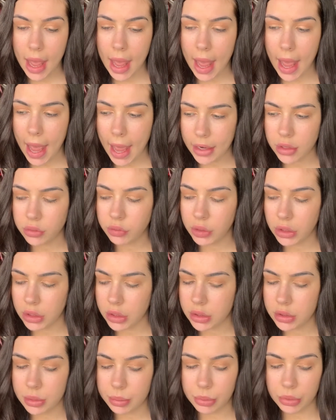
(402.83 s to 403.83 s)
and
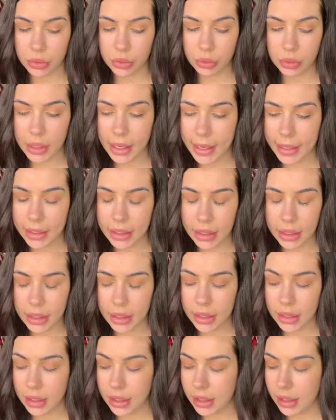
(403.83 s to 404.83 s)
reusable. Like,
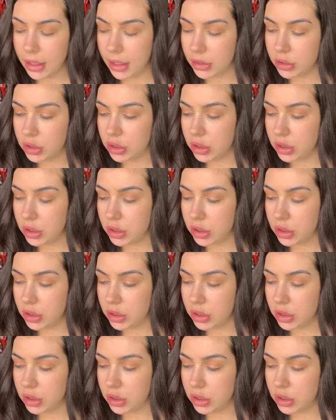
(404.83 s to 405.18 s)
it's